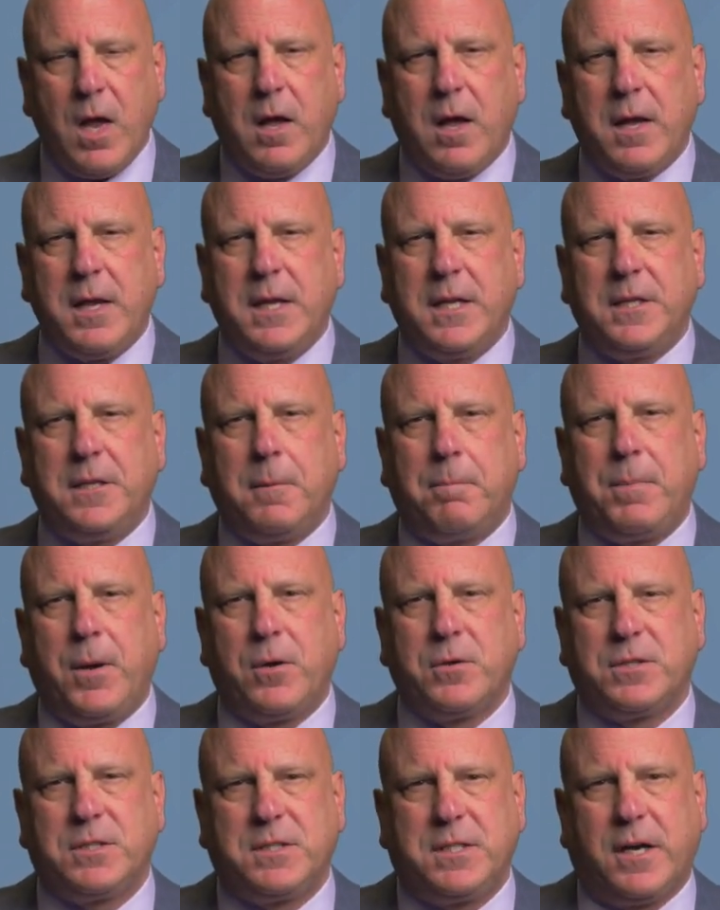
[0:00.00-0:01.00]
in the
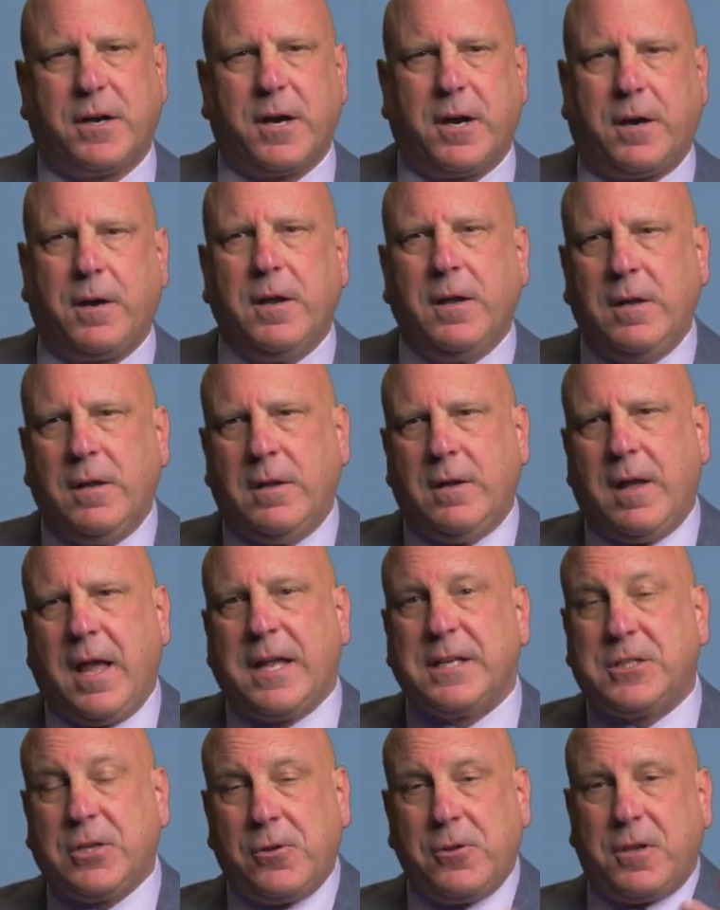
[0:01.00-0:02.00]
posterior.
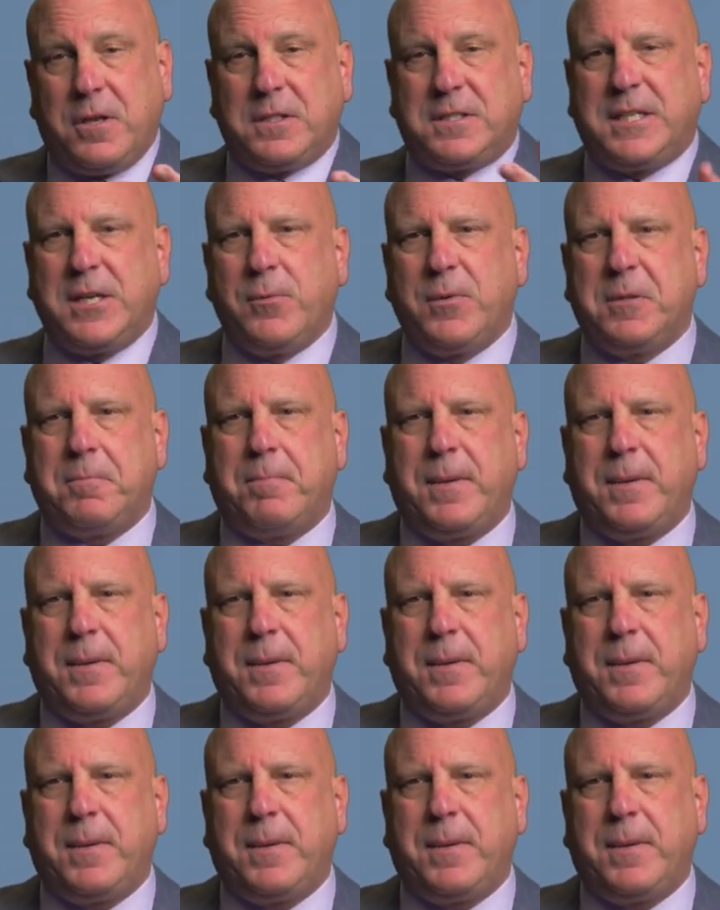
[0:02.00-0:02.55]
And so you can see with